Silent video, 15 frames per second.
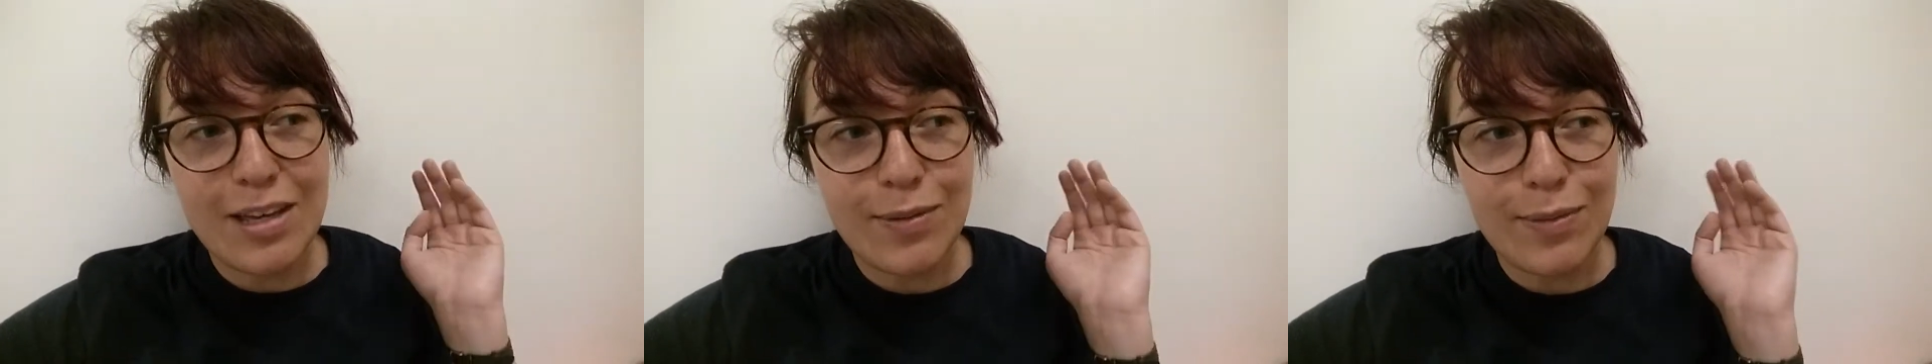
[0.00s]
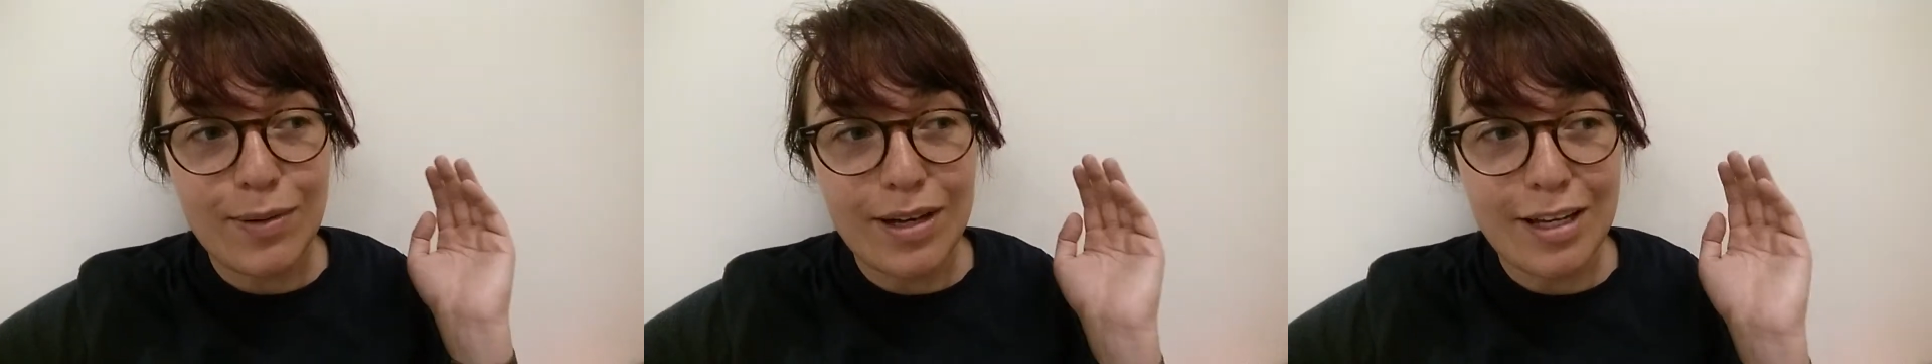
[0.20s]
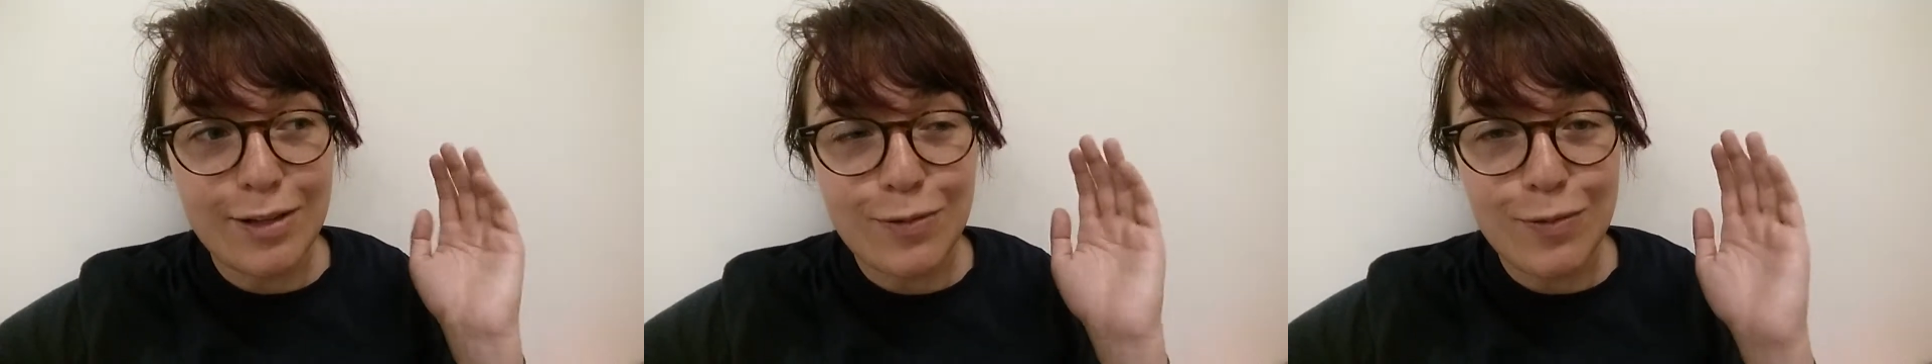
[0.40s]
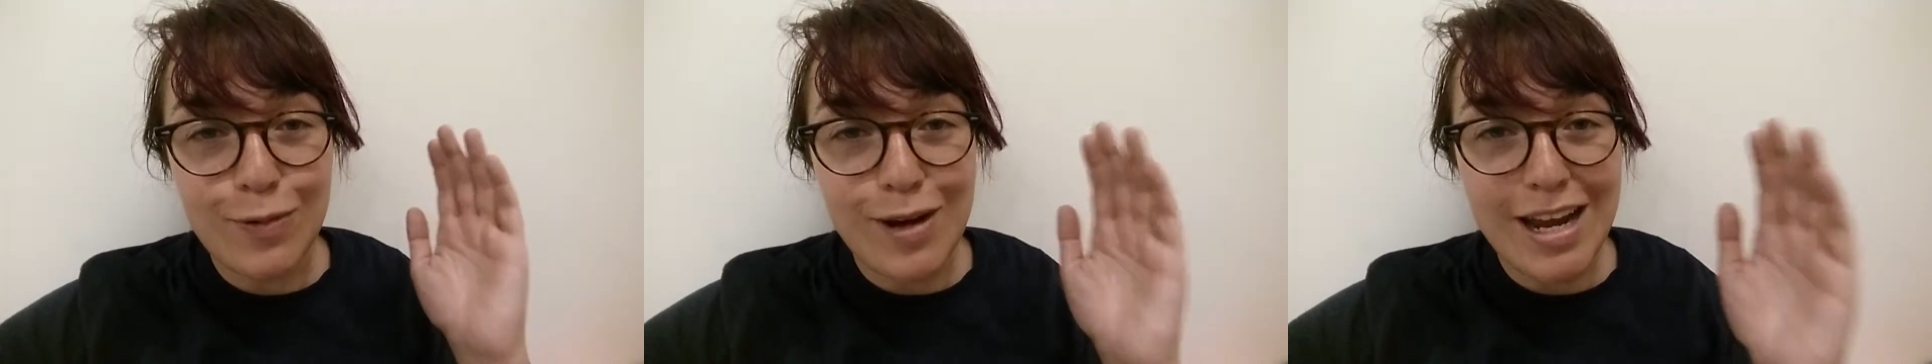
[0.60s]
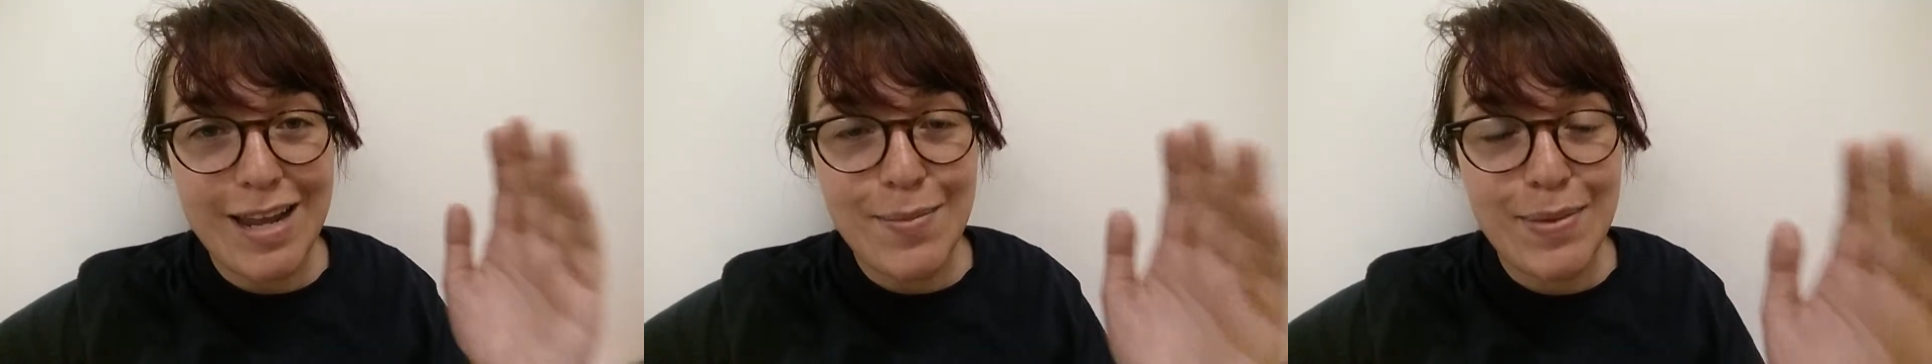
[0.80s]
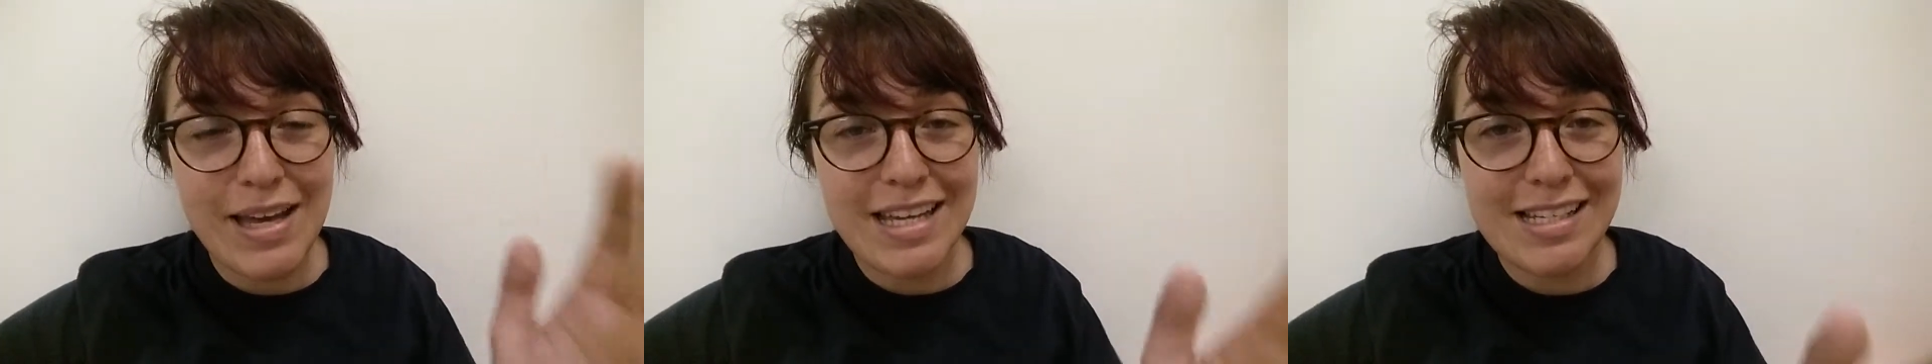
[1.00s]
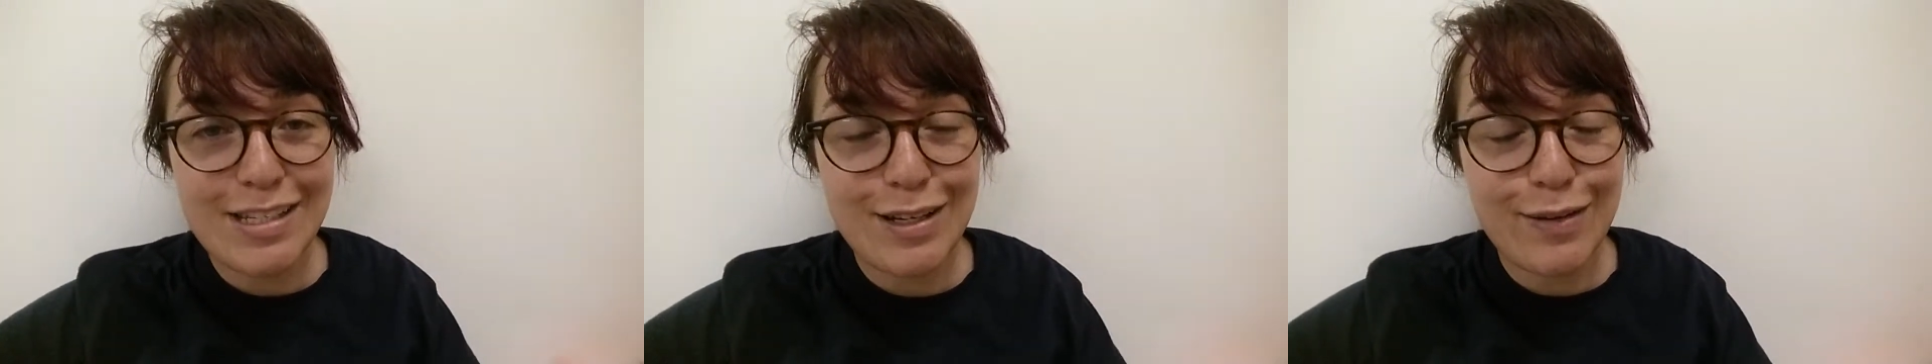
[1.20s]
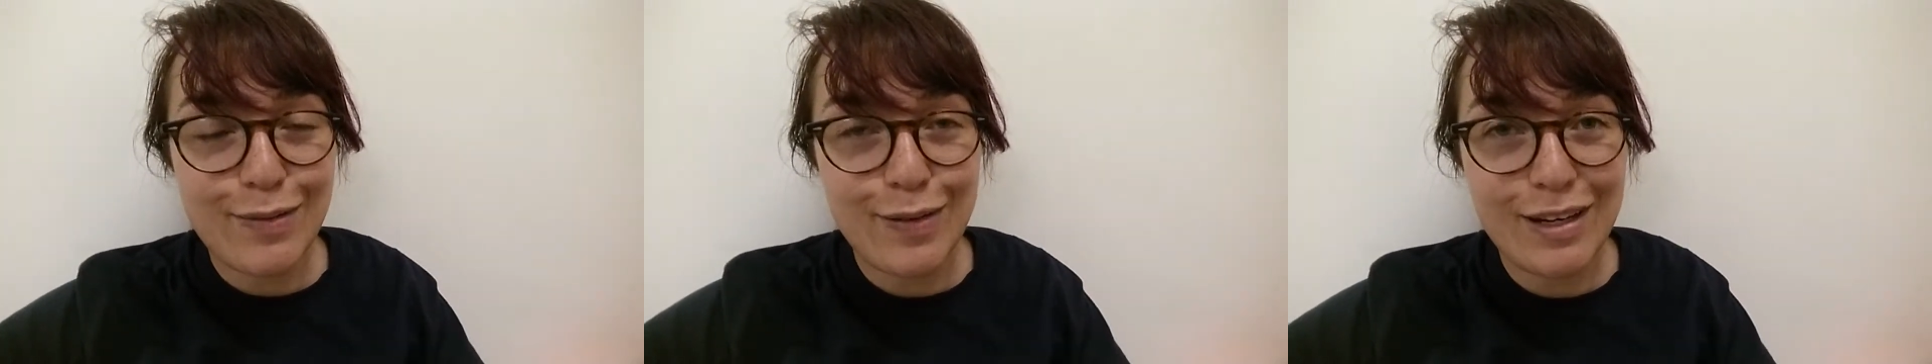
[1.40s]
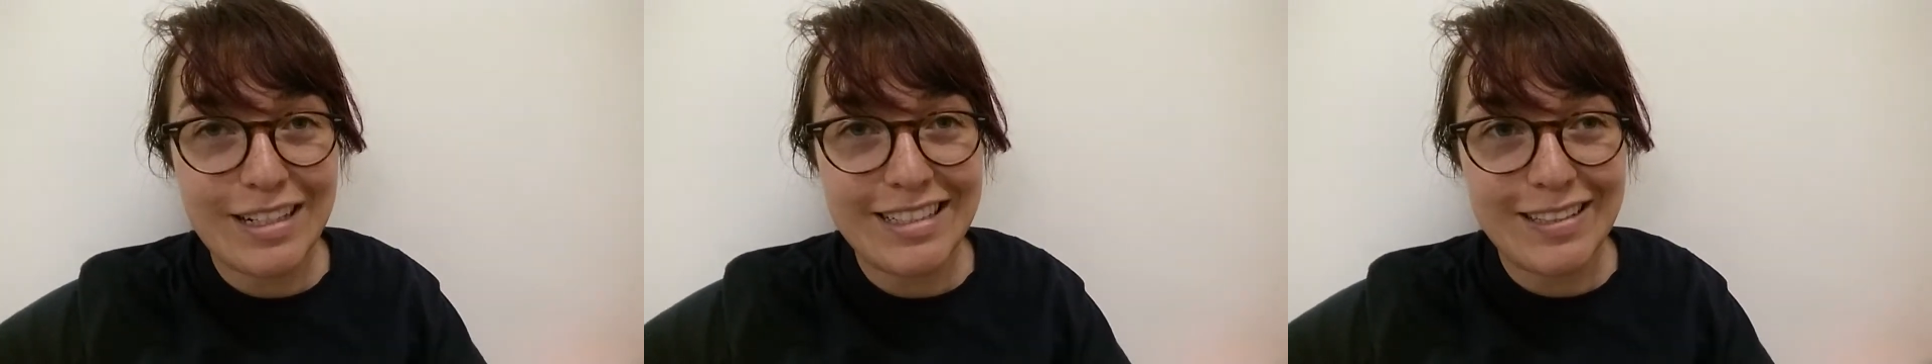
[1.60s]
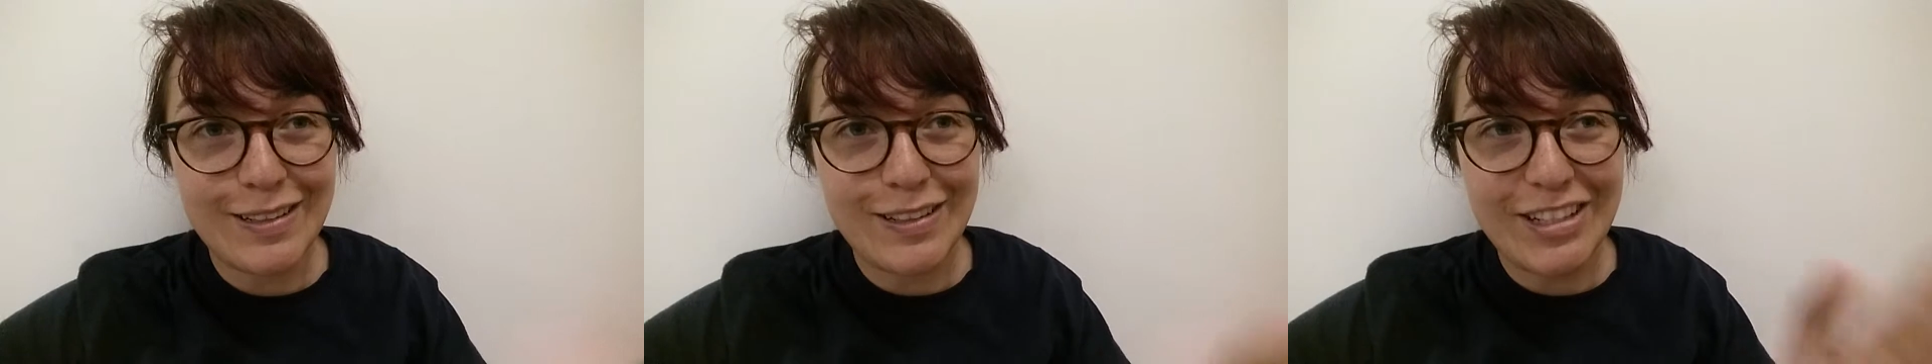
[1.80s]
he walked right past our
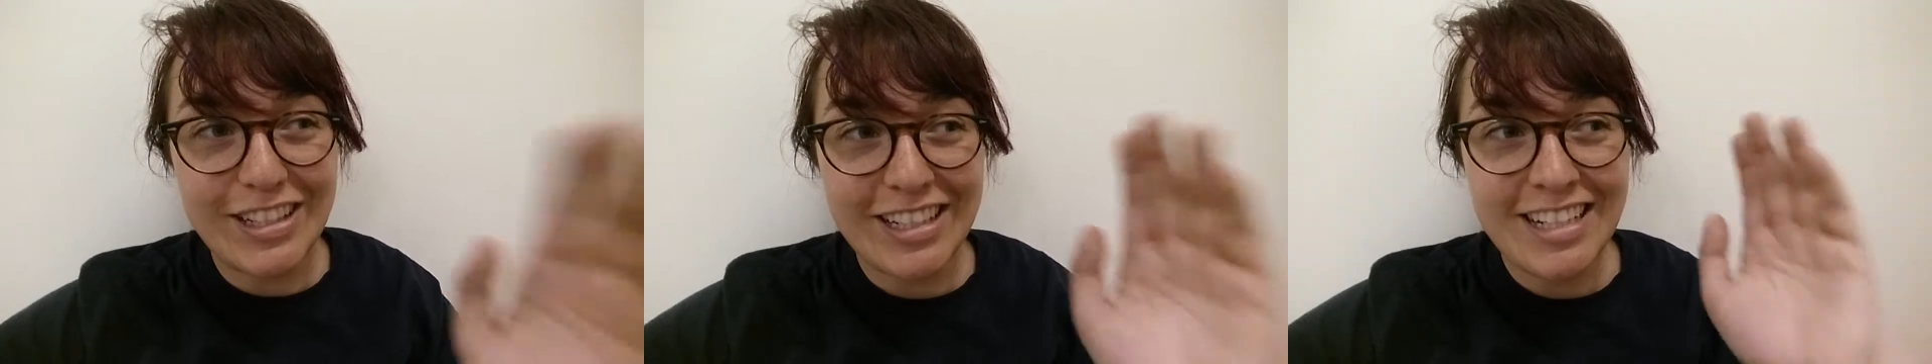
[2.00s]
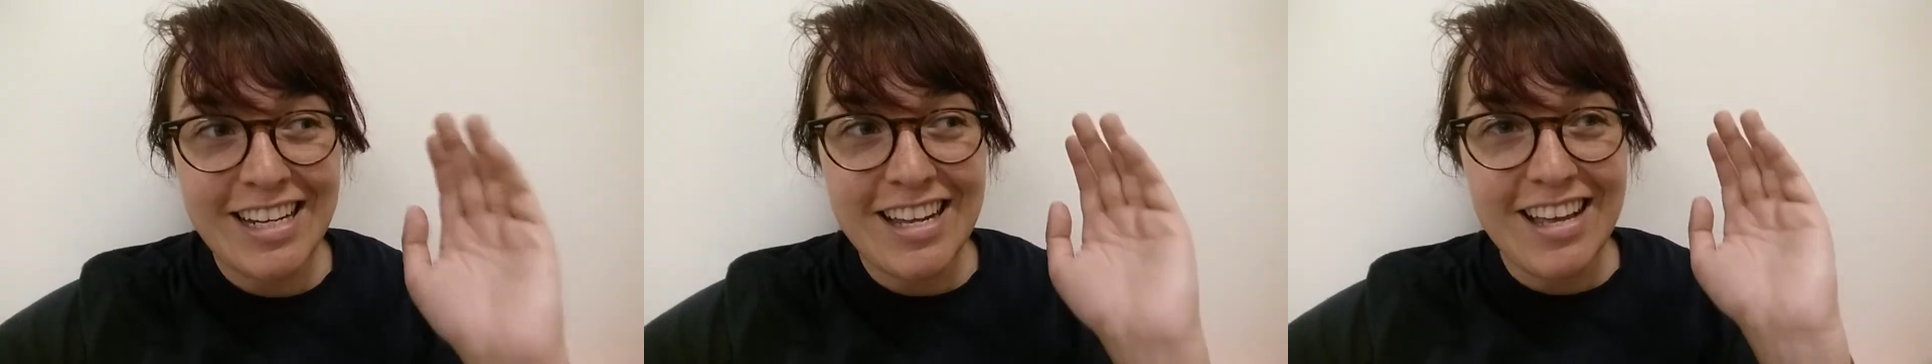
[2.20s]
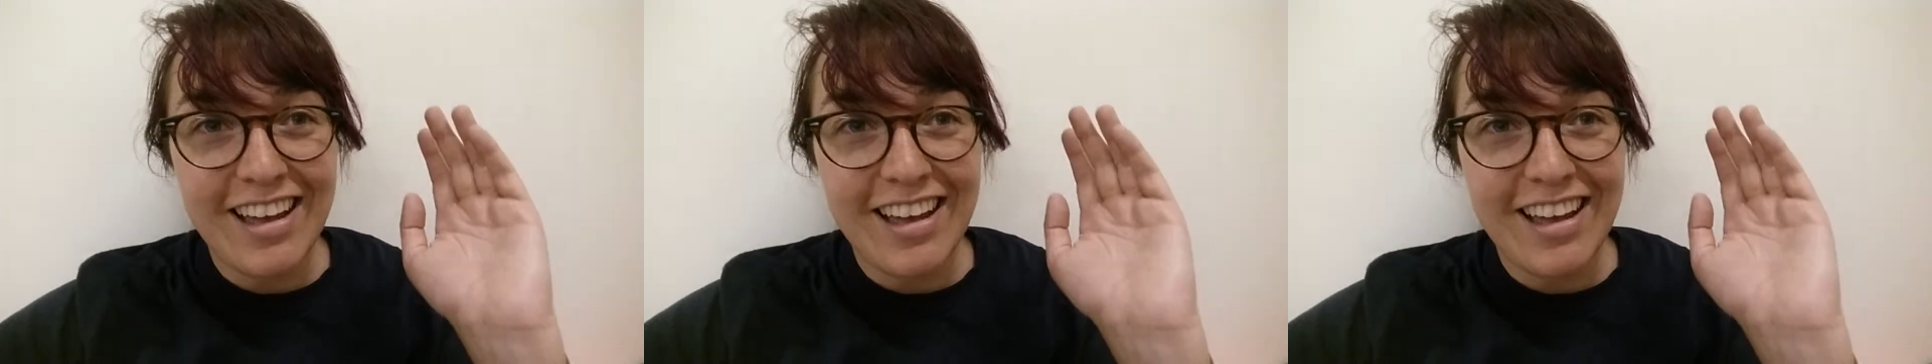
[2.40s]
front door,